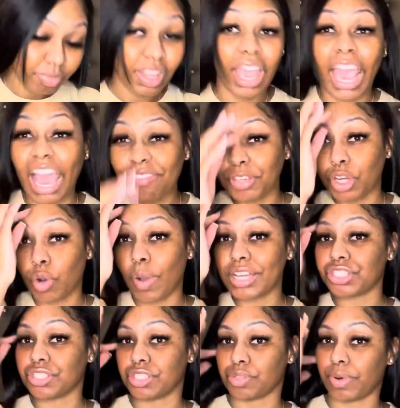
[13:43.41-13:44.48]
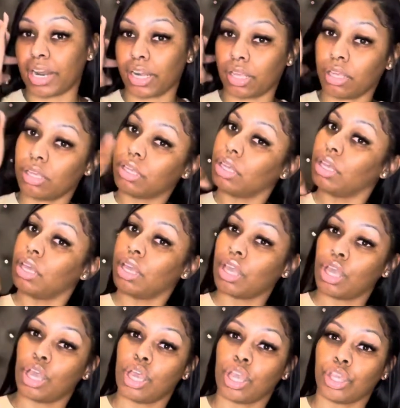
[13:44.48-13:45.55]
have your questions ready.
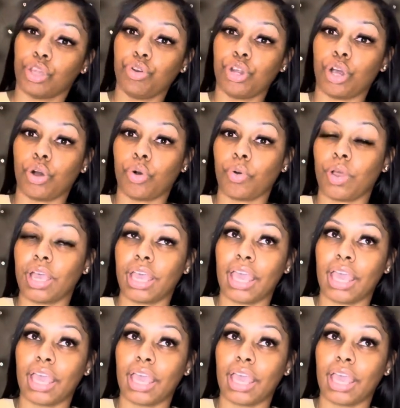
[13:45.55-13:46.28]
You know,